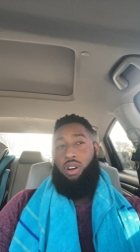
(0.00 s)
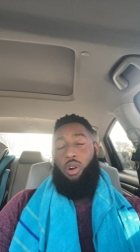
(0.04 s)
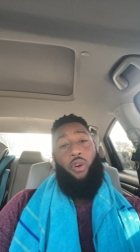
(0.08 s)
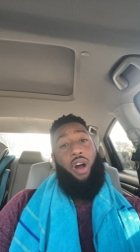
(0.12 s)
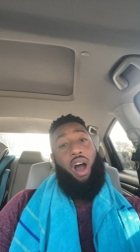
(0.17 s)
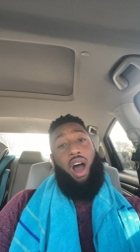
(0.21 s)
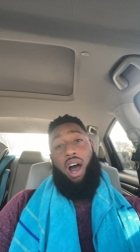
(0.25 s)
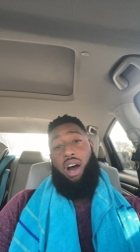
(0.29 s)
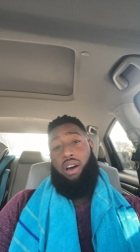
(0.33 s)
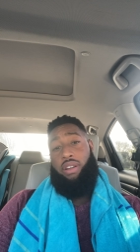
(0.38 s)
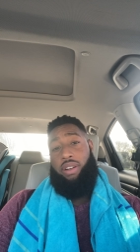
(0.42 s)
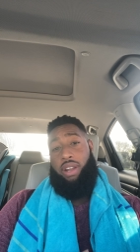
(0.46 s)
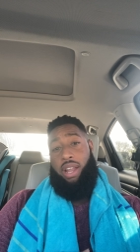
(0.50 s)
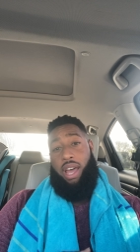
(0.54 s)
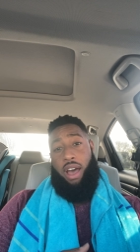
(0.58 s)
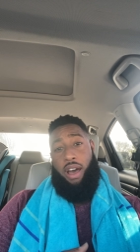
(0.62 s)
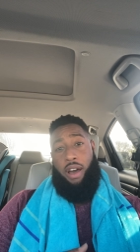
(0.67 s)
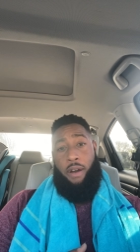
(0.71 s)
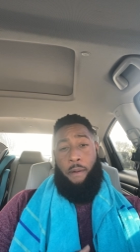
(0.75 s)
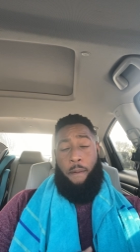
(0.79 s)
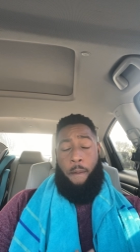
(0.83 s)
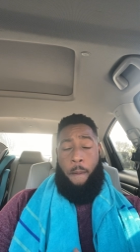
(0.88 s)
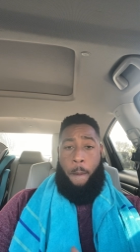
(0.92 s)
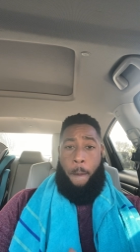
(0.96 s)
while
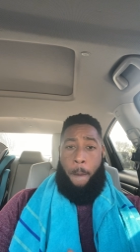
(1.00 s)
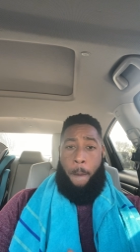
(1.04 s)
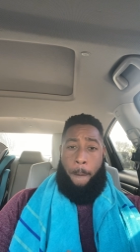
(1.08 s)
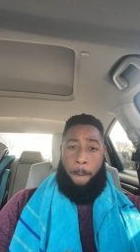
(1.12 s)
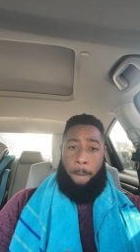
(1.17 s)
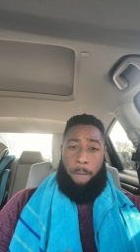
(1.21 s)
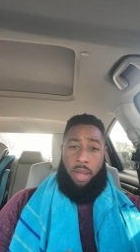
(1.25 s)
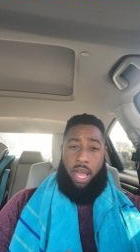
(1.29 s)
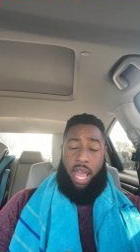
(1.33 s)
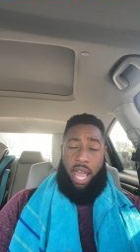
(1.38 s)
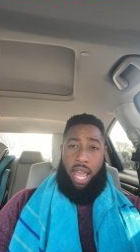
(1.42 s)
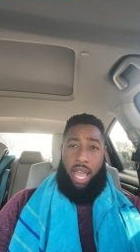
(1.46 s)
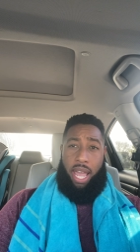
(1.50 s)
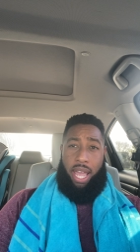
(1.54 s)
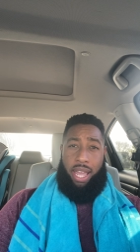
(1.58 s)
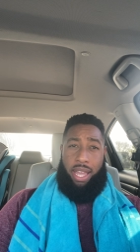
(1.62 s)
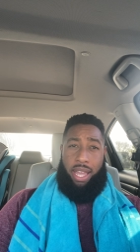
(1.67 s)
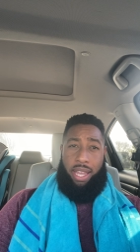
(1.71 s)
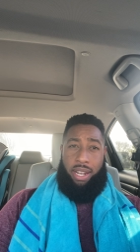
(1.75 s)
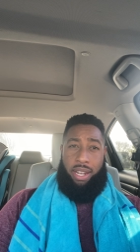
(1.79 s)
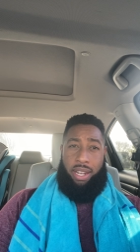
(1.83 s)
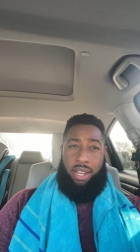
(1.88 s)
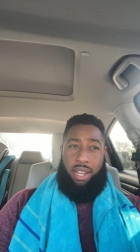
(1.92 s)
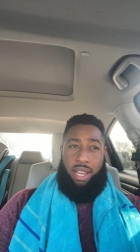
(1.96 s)
now,
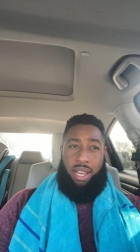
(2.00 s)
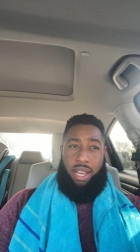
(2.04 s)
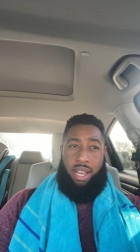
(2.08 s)
and